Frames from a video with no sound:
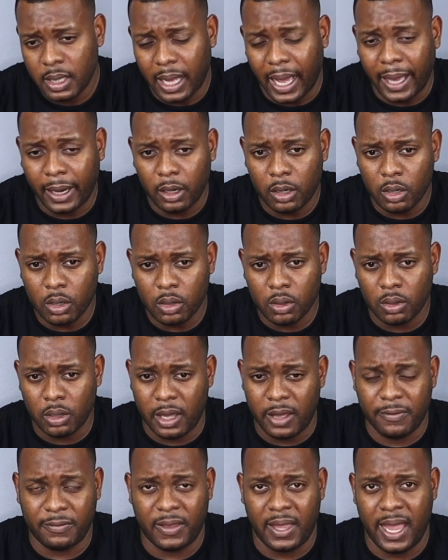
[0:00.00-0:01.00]
I don't know
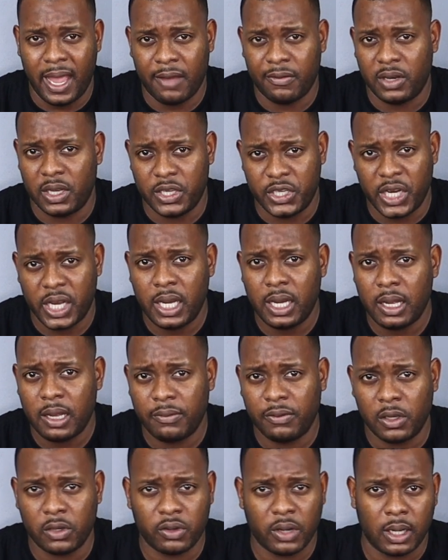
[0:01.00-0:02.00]
if they have an agenda,
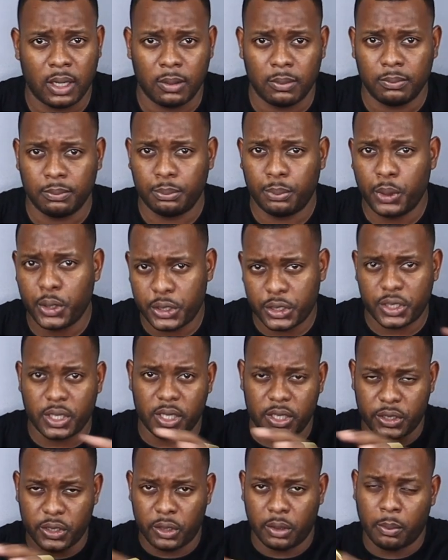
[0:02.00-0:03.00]
if they're trying to push
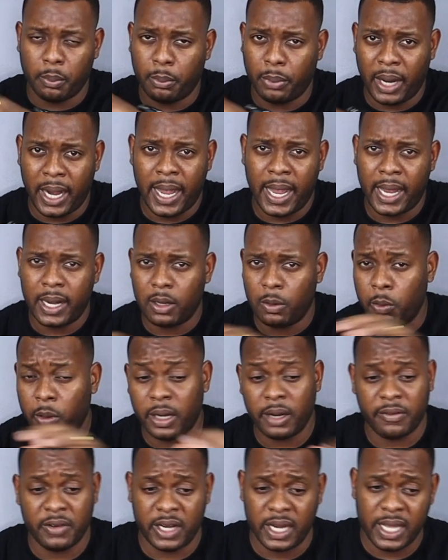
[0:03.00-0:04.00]
a certain brand or
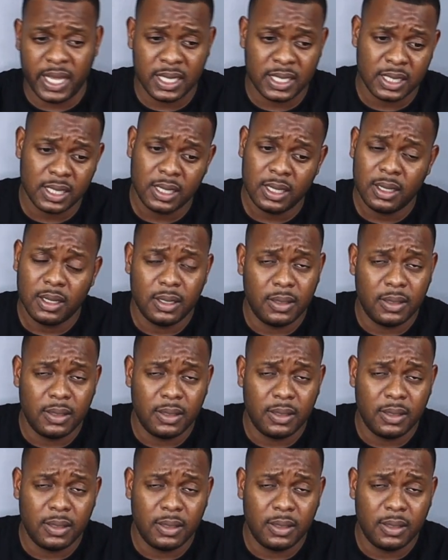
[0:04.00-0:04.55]
whatever it is.